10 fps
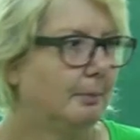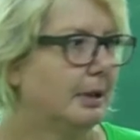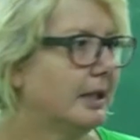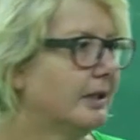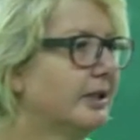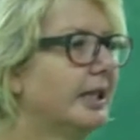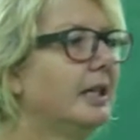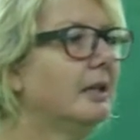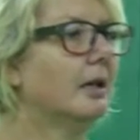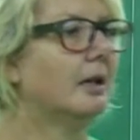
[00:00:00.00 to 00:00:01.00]
Because
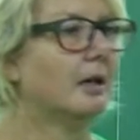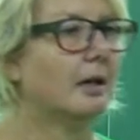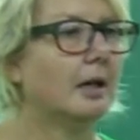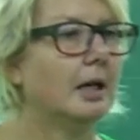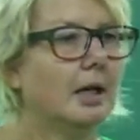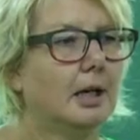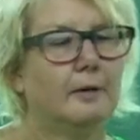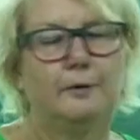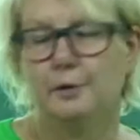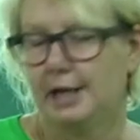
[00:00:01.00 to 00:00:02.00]
in our
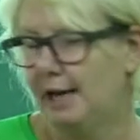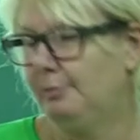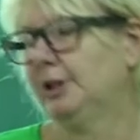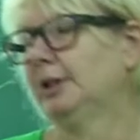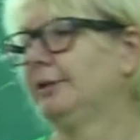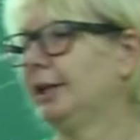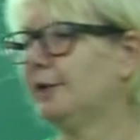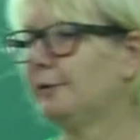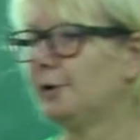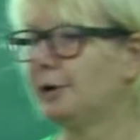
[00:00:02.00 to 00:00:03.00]
vocabulary
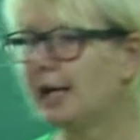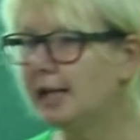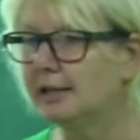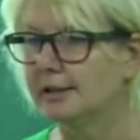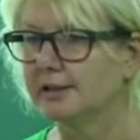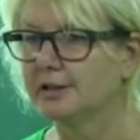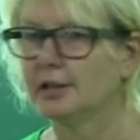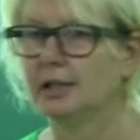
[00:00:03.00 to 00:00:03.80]
of okayness,